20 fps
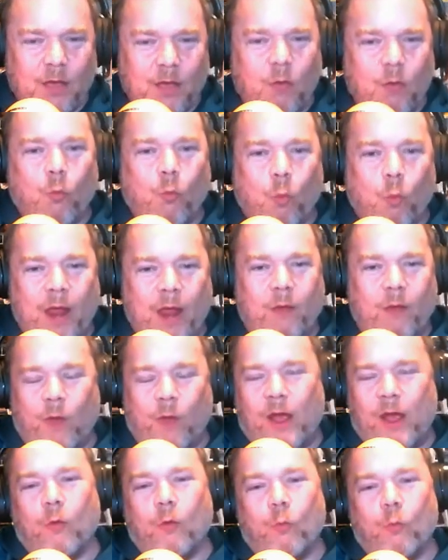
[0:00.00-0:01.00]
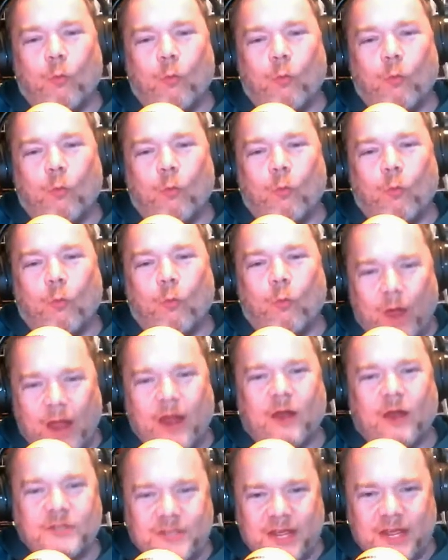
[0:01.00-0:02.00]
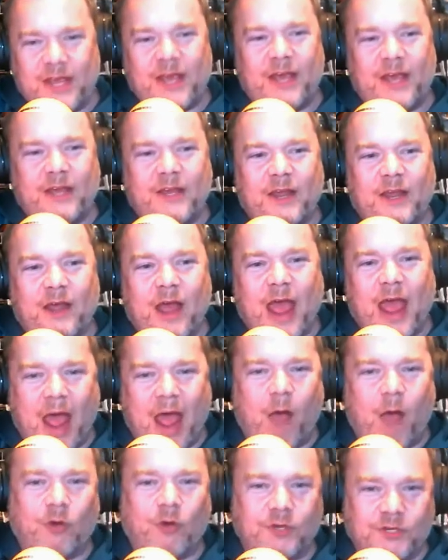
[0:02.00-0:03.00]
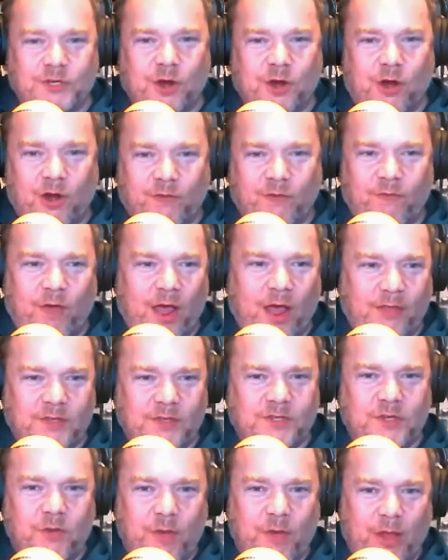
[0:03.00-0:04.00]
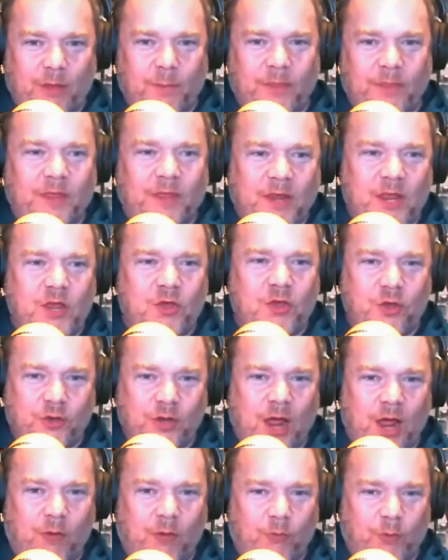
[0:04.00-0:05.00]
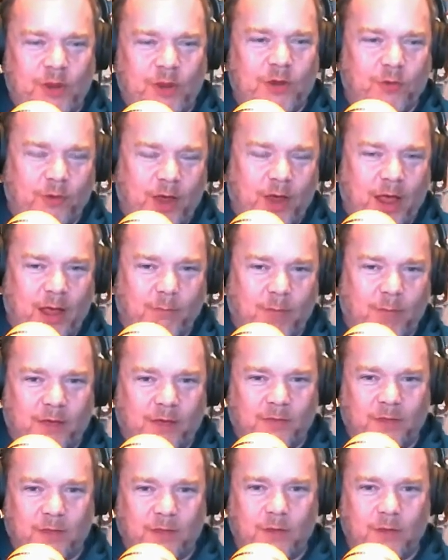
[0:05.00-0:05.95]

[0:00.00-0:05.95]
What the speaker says: Well, where did Howard Stark find this new element that he could not recreate back then?